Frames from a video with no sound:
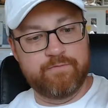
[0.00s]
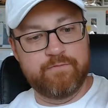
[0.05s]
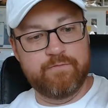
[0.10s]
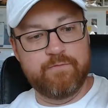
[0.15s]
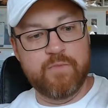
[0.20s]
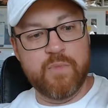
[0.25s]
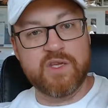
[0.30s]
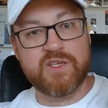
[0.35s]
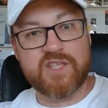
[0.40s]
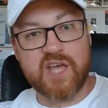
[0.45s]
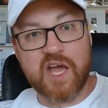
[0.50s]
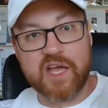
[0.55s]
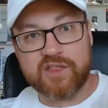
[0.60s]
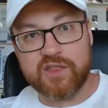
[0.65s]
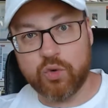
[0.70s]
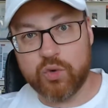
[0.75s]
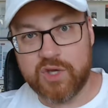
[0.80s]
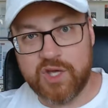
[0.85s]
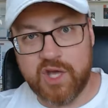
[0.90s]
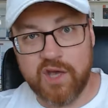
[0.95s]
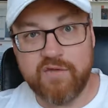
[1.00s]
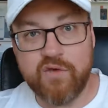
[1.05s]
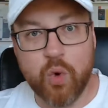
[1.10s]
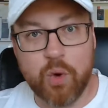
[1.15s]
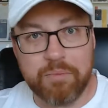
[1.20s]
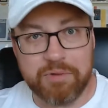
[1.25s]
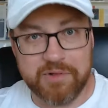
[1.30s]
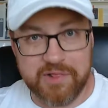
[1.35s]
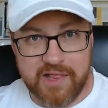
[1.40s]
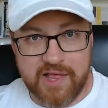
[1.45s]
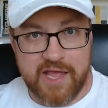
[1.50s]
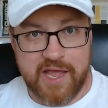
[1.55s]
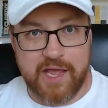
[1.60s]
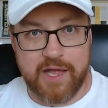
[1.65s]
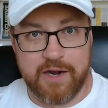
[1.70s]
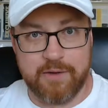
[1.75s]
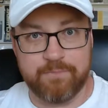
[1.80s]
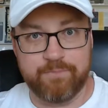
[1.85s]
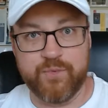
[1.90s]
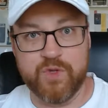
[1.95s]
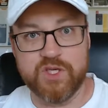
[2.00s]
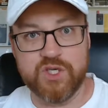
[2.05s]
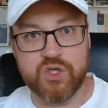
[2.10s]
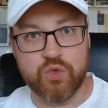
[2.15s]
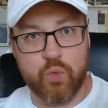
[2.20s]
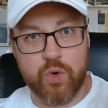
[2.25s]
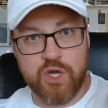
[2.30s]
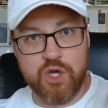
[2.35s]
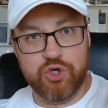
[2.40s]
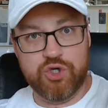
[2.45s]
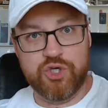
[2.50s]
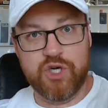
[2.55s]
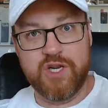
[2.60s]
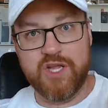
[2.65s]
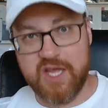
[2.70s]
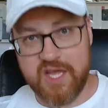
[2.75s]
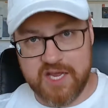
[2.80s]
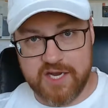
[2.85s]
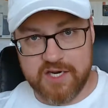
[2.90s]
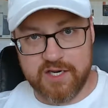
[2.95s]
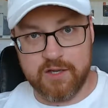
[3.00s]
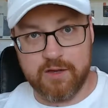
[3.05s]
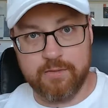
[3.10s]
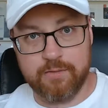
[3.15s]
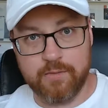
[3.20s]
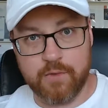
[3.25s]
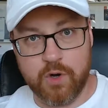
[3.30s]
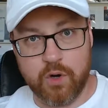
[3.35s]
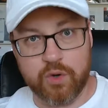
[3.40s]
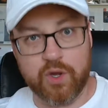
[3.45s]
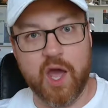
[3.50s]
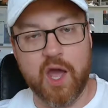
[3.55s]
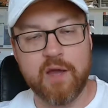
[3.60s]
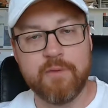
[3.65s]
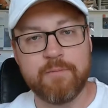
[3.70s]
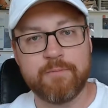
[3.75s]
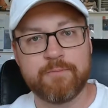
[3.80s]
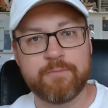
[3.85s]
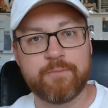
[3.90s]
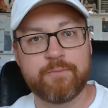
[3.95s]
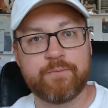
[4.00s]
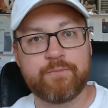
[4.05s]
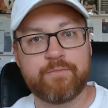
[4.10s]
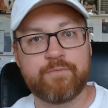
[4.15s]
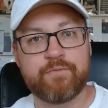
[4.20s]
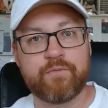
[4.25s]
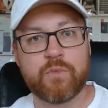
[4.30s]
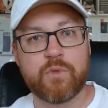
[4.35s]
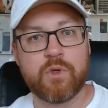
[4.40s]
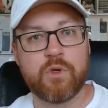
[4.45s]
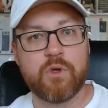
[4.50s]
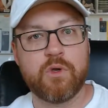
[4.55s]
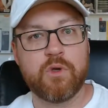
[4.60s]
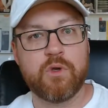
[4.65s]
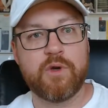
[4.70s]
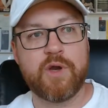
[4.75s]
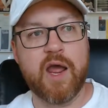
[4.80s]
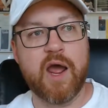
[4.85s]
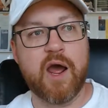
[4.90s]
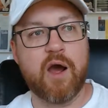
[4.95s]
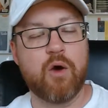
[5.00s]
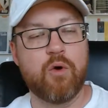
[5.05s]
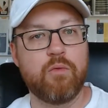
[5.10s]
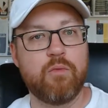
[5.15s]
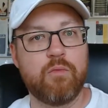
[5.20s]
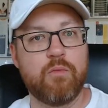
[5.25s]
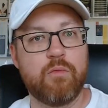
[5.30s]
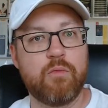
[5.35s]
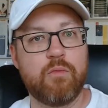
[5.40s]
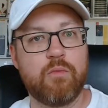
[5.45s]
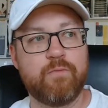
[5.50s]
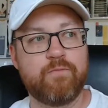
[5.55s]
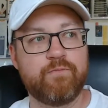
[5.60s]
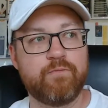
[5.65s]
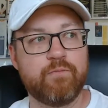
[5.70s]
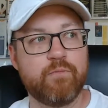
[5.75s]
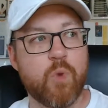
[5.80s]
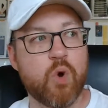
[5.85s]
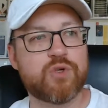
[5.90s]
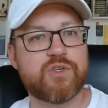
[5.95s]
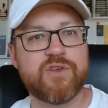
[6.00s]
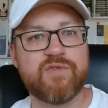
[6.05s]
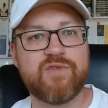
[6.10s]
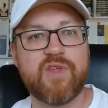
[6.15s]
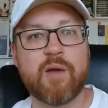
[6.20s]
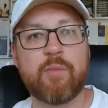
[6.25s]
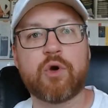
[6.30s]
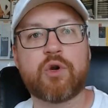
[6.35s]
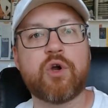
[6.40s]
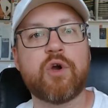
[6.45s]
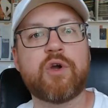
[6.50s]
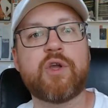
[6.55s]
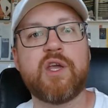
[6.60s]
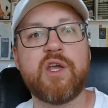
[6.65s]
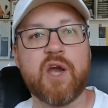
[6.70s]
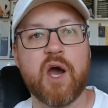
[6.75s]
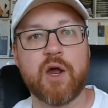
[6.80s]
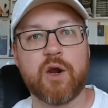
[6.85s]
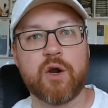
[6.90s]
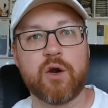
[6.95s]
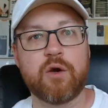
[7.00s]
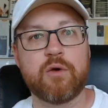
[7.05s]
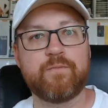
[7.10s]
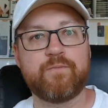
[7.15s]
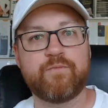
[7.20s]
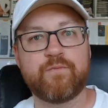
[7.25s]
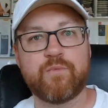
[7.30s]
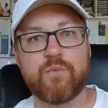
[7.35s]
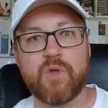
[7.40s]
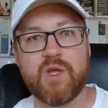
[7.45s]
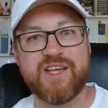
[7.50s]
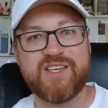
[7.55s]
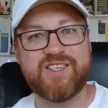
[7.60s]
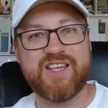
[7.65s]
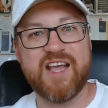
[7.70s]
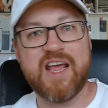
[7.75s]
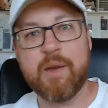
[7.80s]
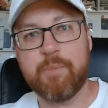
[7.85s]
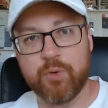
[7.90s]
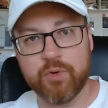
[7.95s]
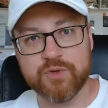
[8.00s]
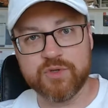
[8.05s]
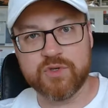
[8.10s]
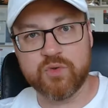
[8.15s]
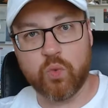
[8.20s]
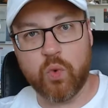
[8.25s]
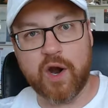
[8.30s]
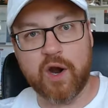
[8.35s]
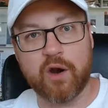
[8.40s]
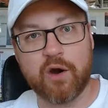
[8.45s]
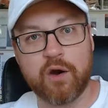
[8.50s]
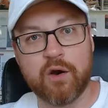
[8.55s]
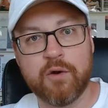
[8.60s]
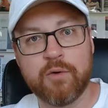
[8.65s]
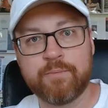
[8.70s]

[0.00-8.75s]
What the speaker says: is that they'll give you a plan. This is what you should eat, okay? Now, most of them are cookie cutter examples where